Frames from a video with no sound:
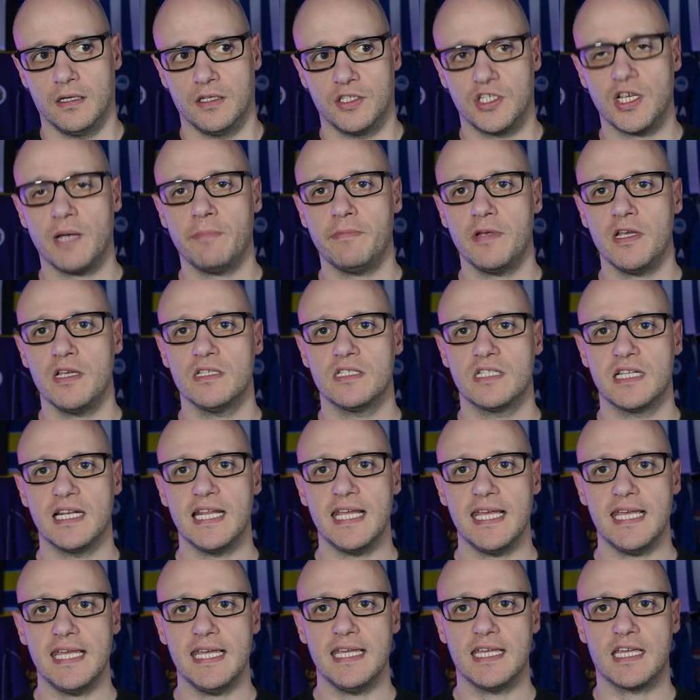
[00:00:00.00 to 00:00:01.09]
Champions
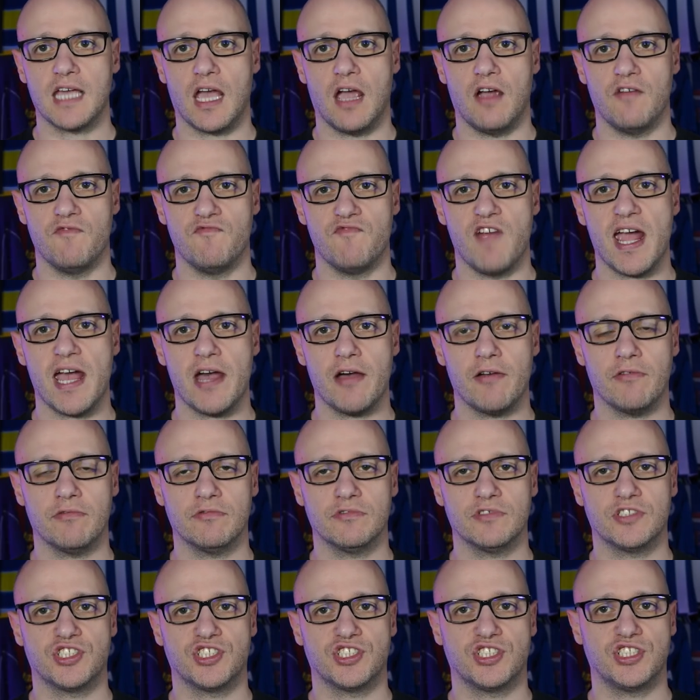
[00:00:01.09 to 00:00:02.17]
League round
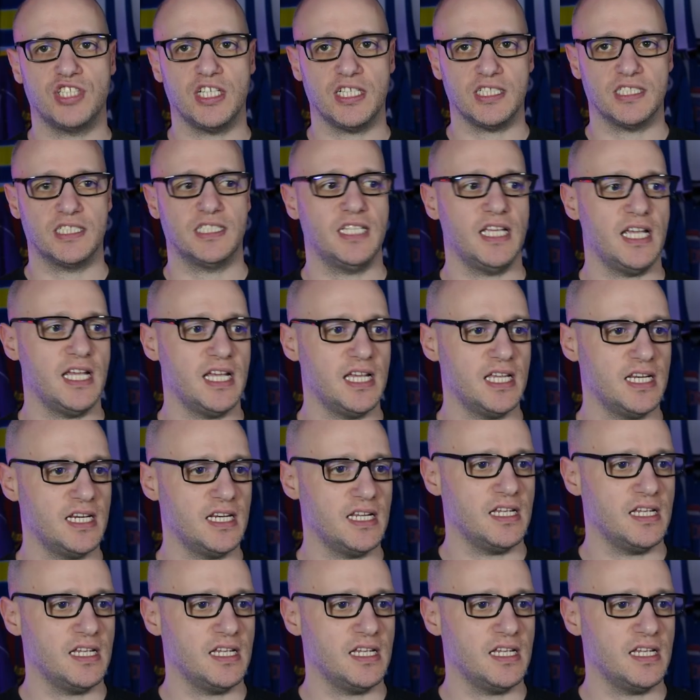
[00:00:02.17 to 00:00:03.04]
sixteen,